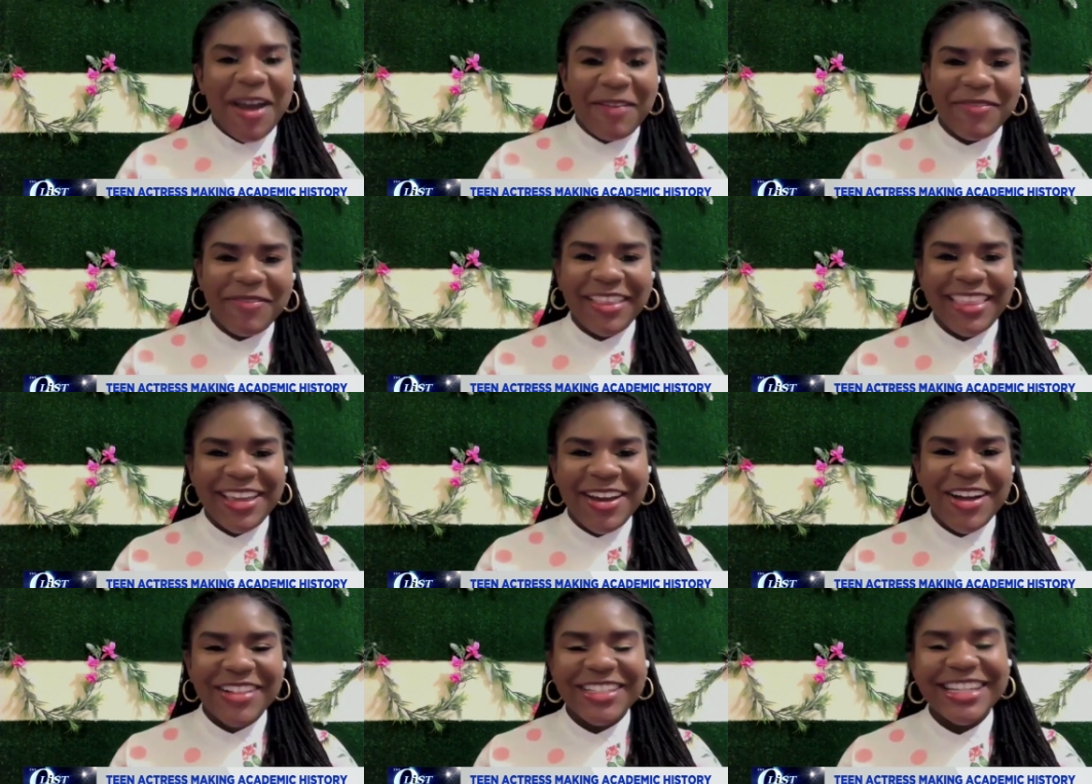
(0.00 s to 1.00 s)
Mafia, they
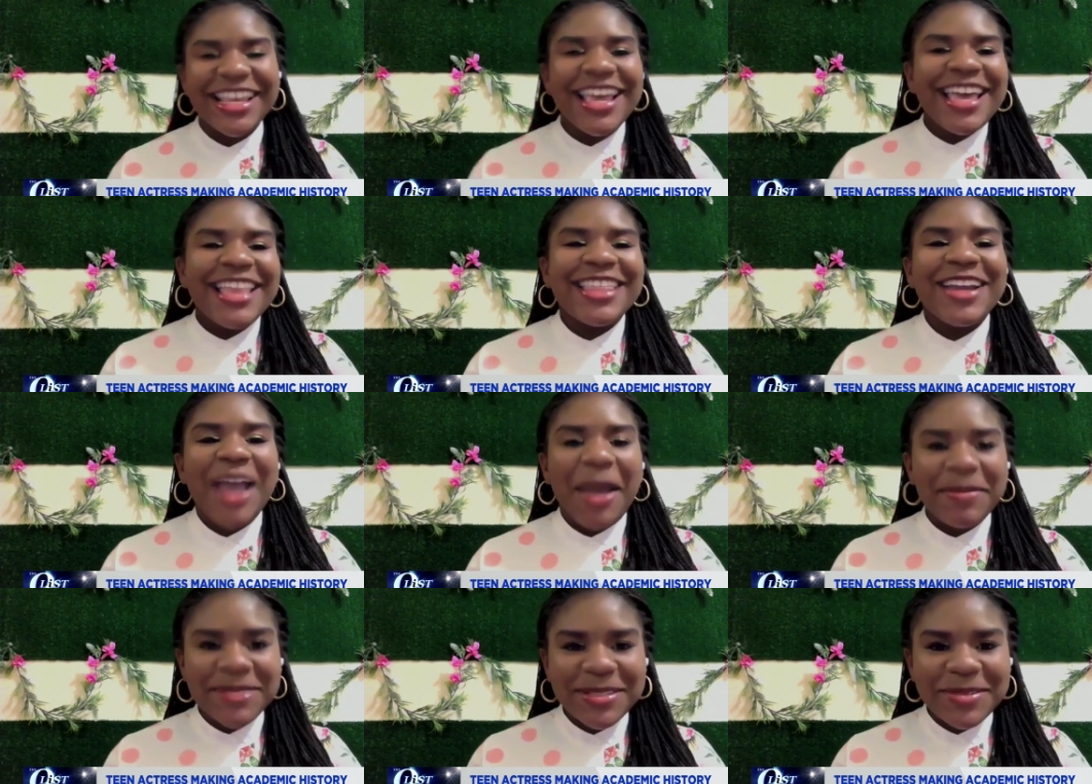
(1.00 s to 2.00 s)
call it. Wow. They're
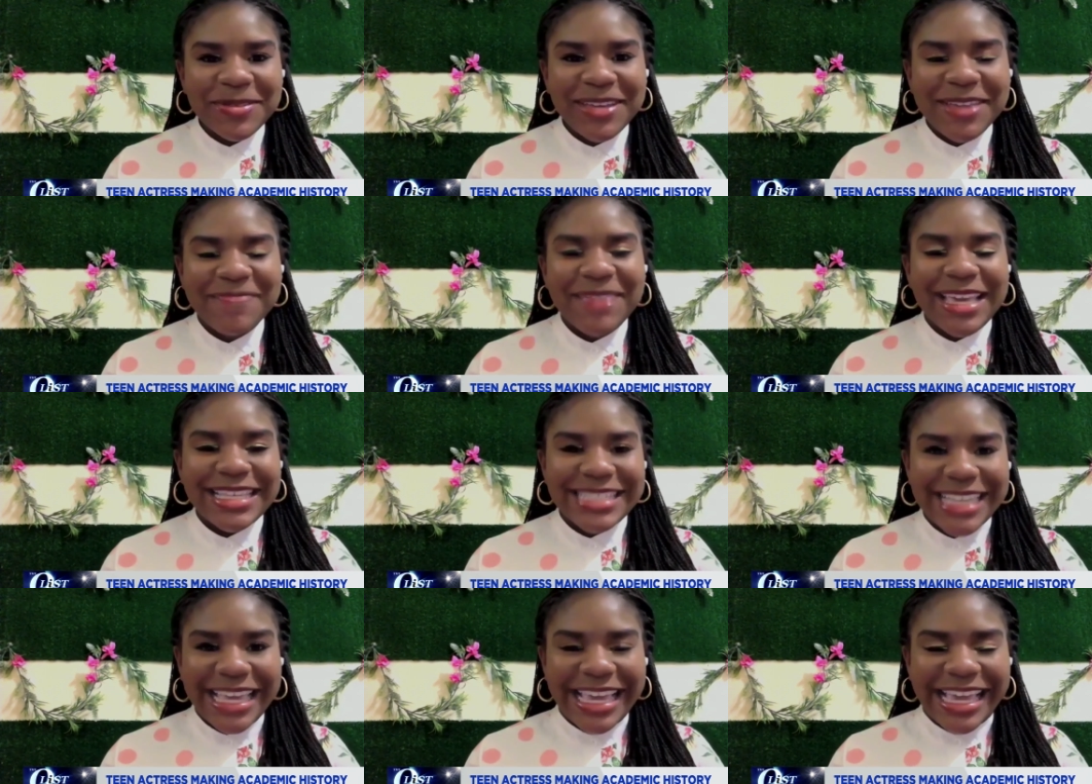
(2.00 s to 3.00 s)
absolutely
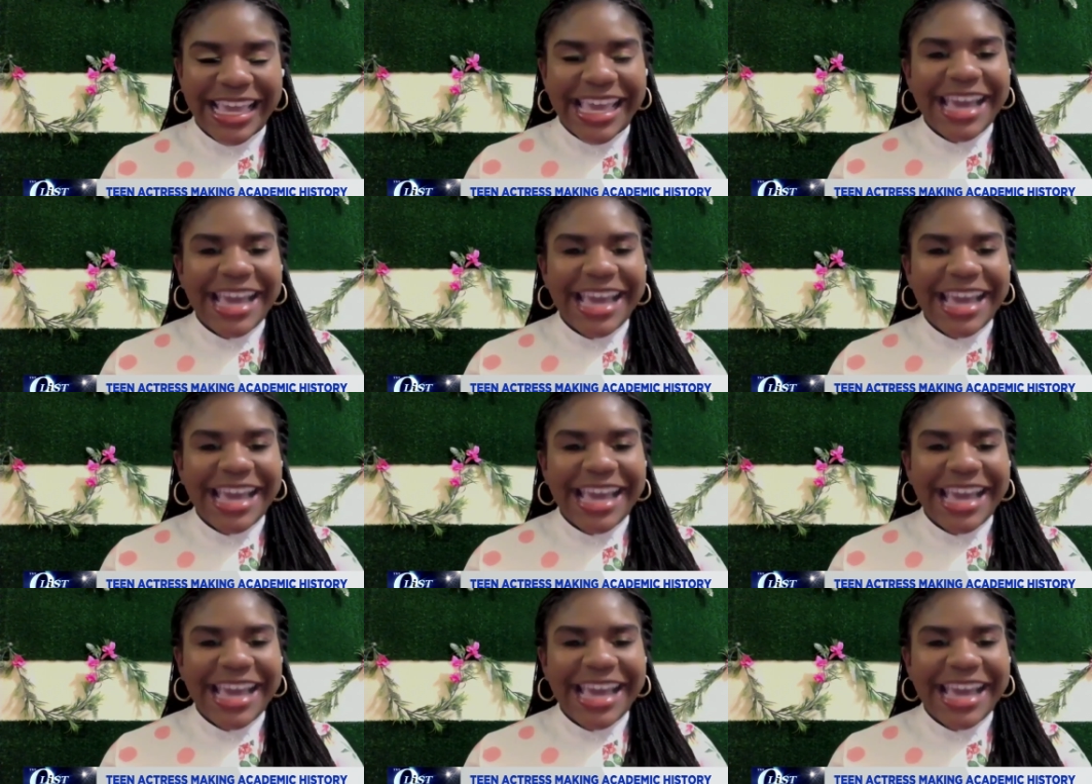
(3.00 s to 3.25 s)
amazing.